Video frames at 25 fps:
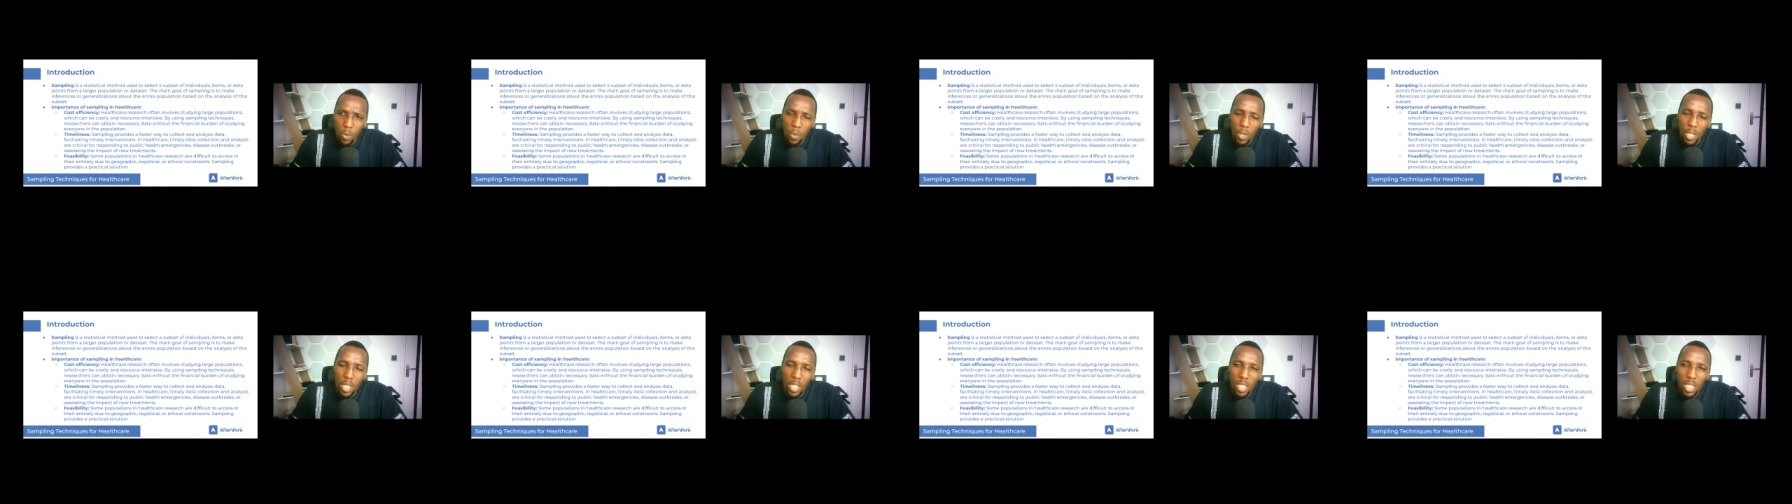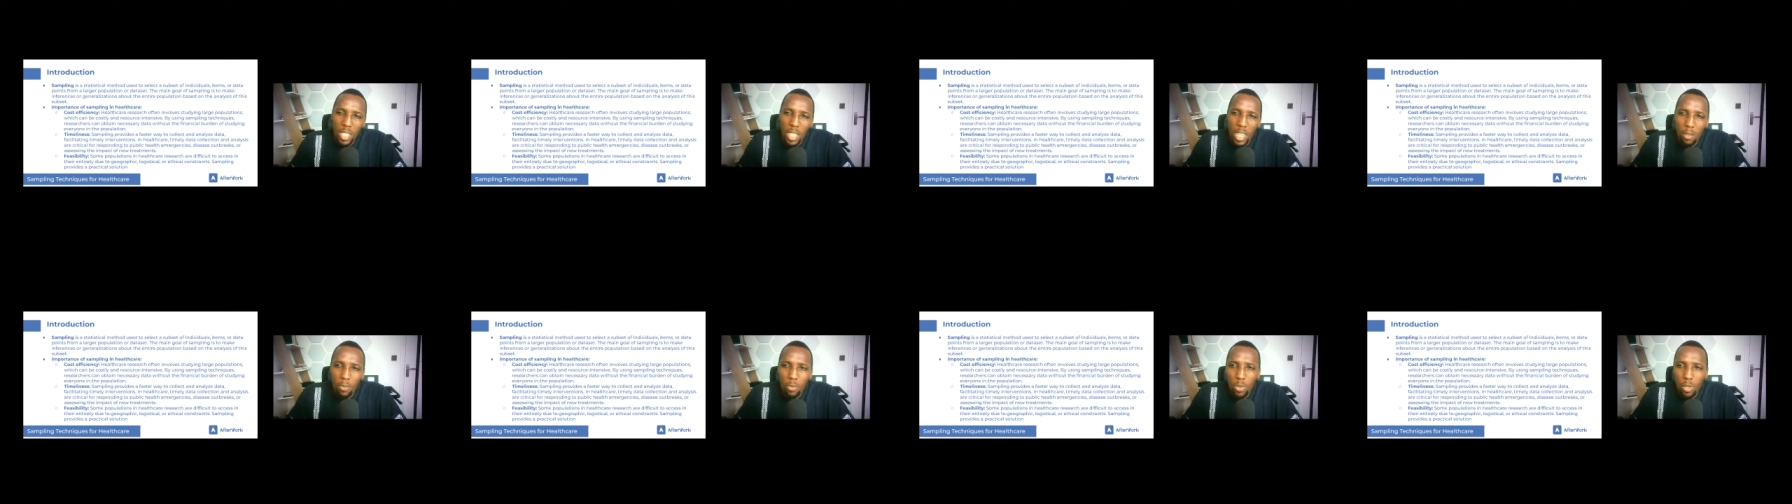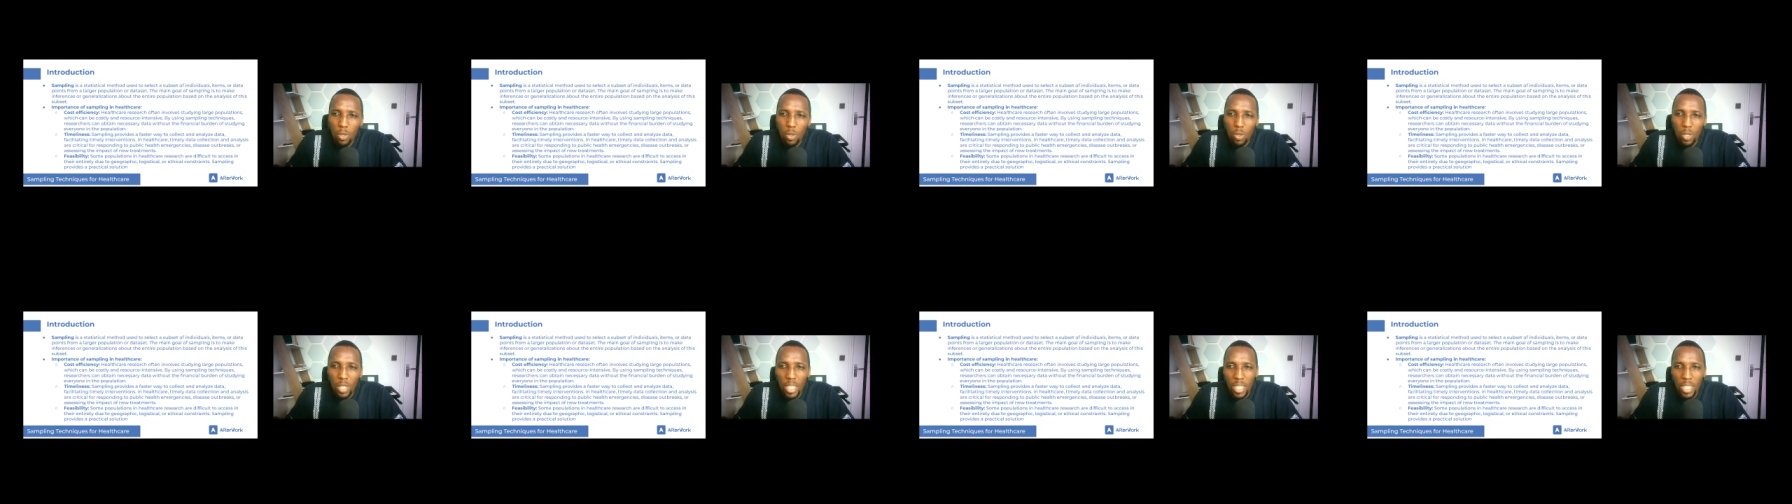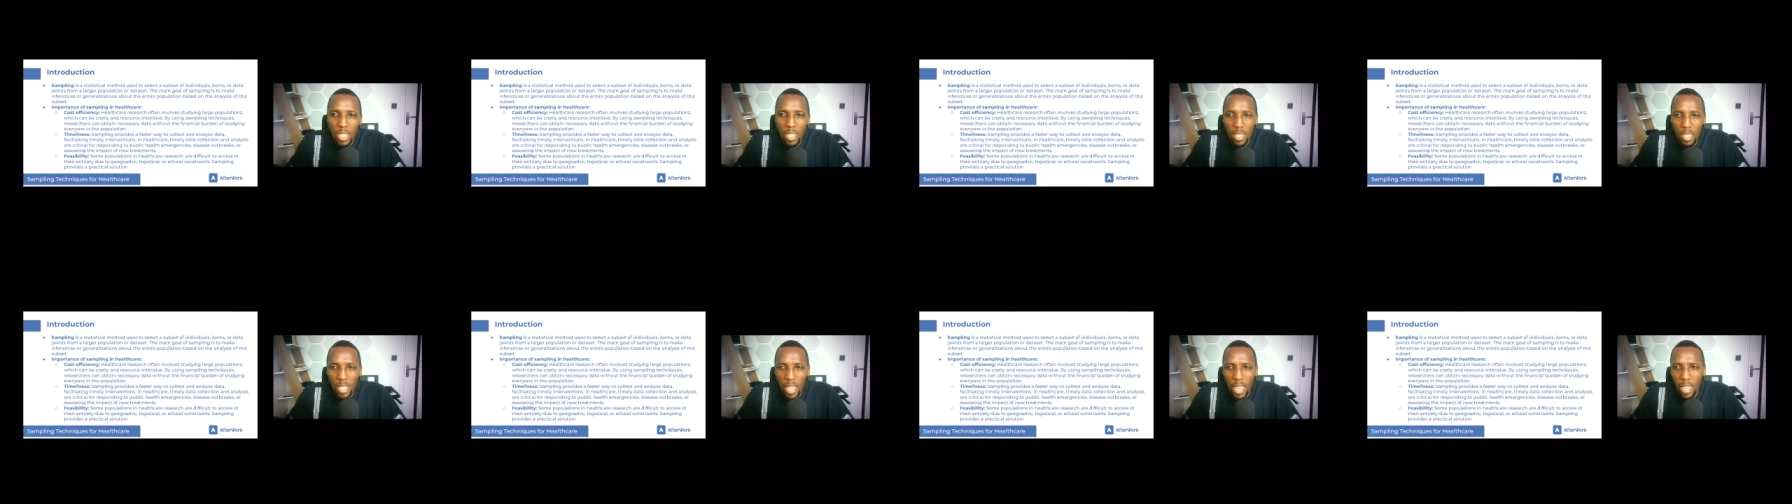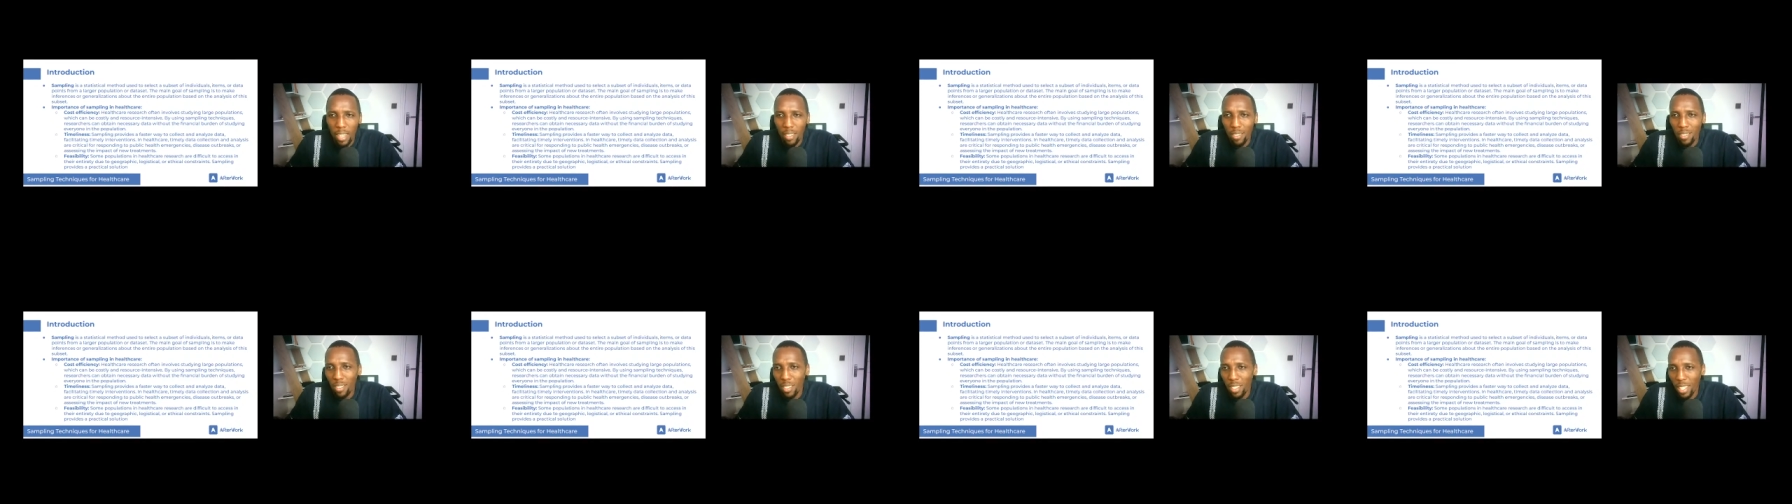When it comes to data
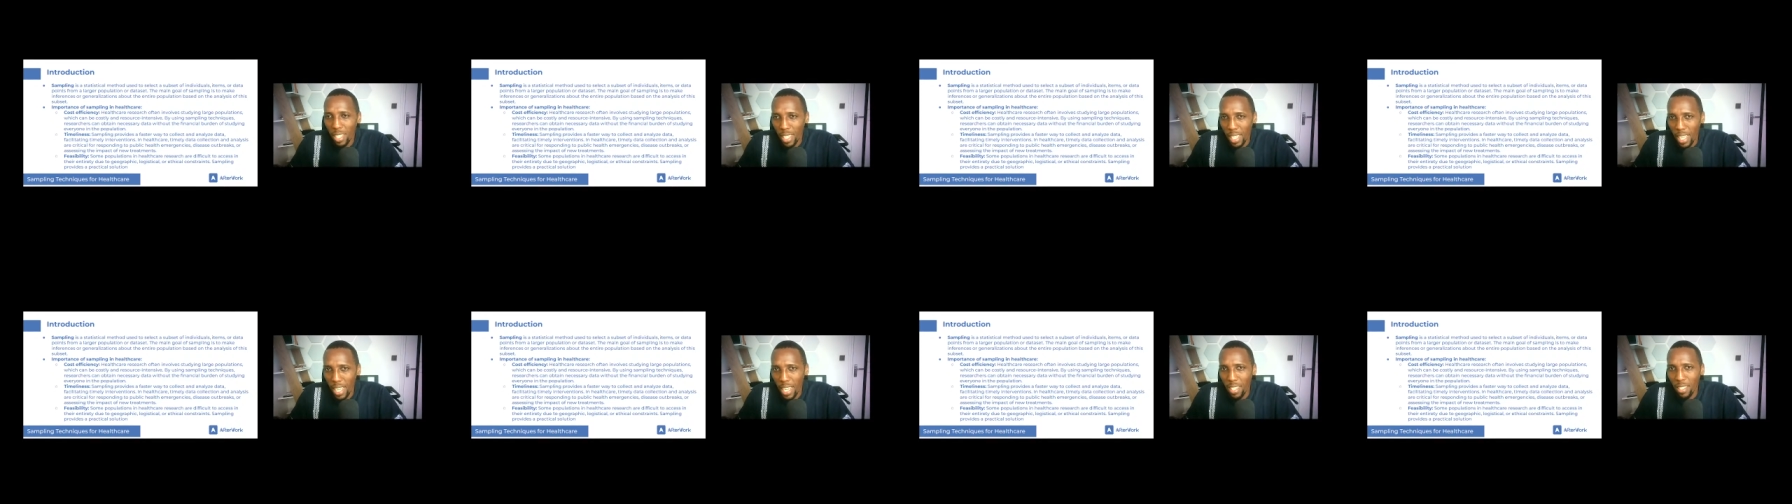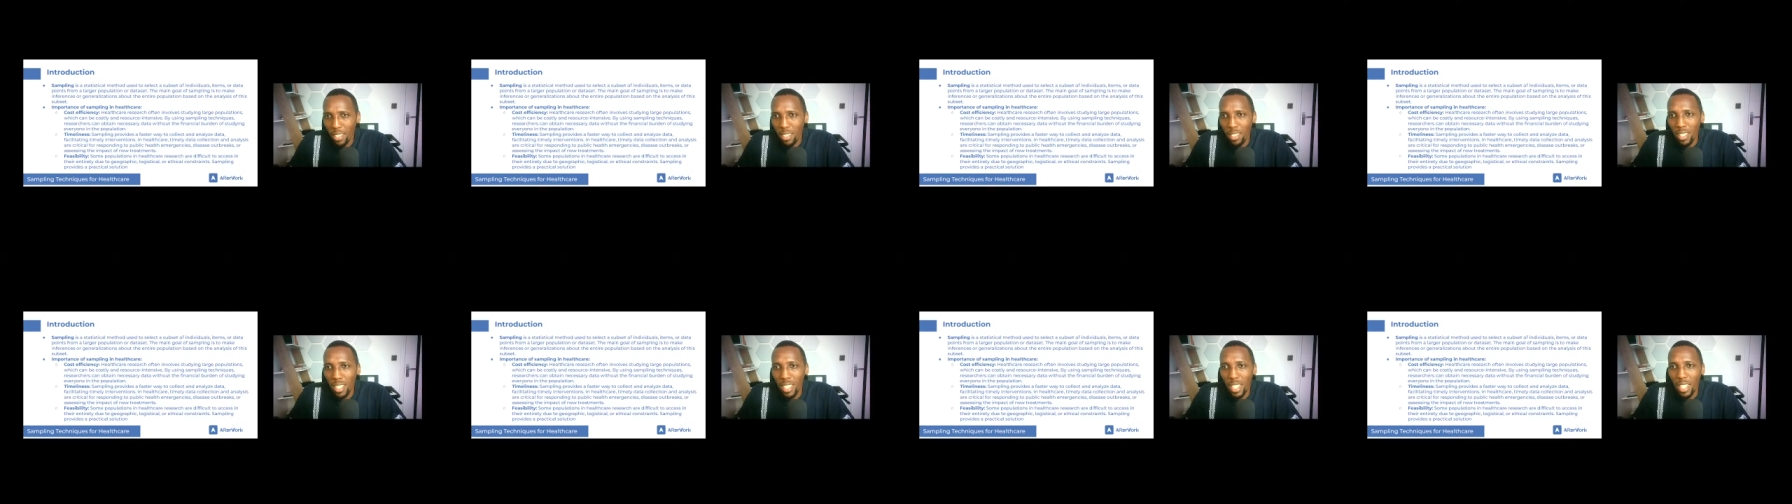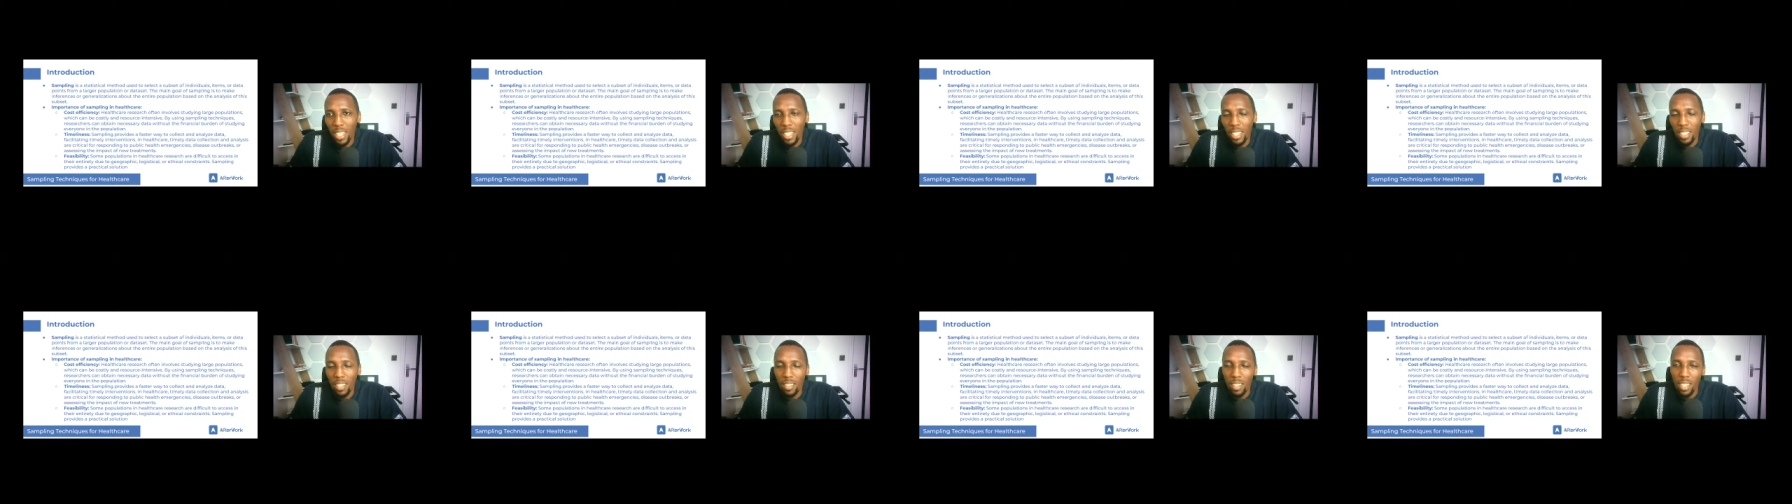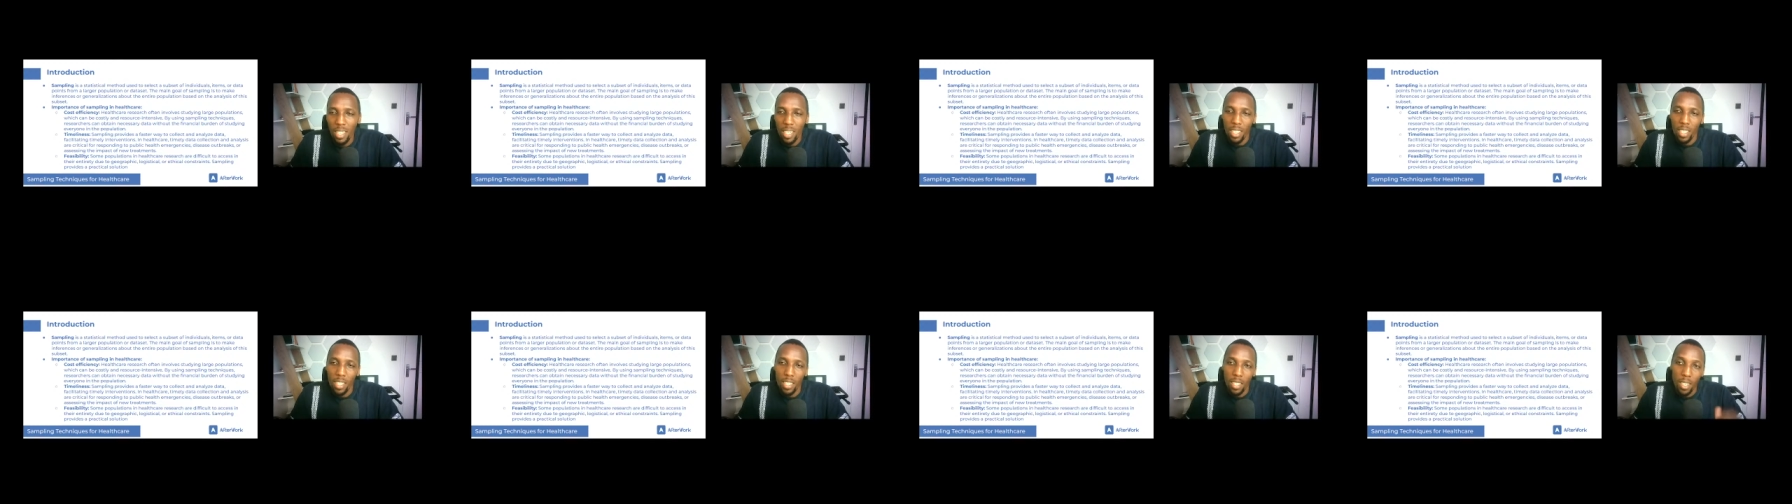science, again, still in